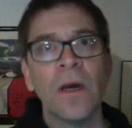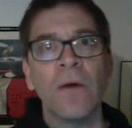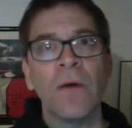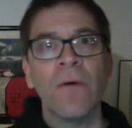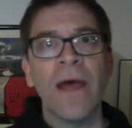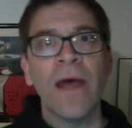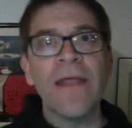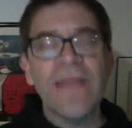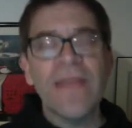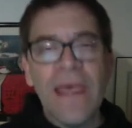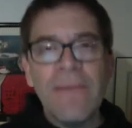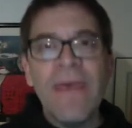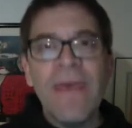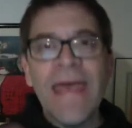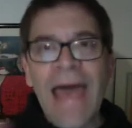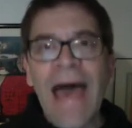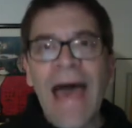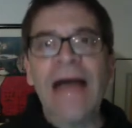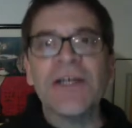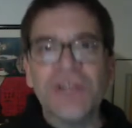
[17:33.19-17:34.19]
right? They
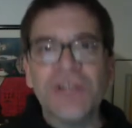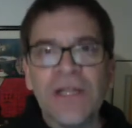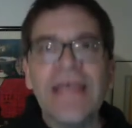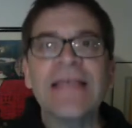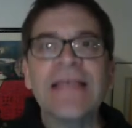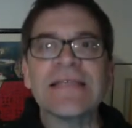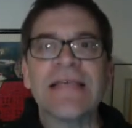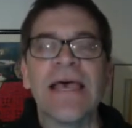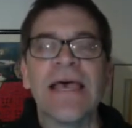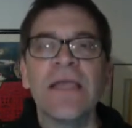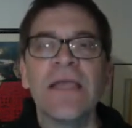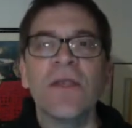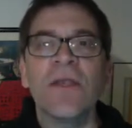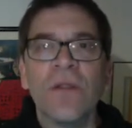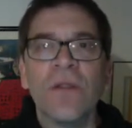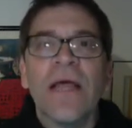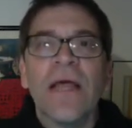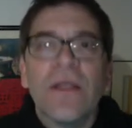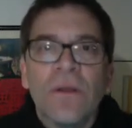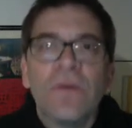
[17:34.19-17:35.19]
may actually say,
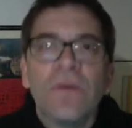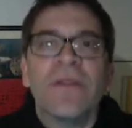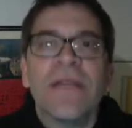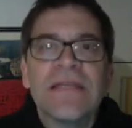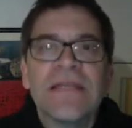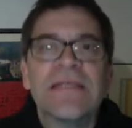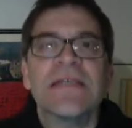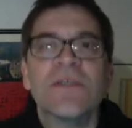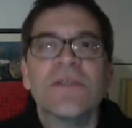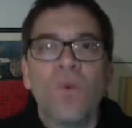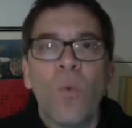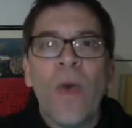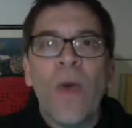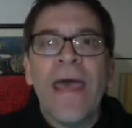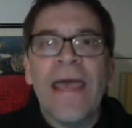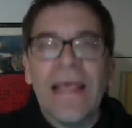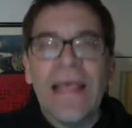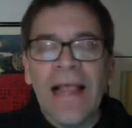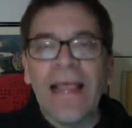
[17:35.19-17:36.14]
like, no, this is the way,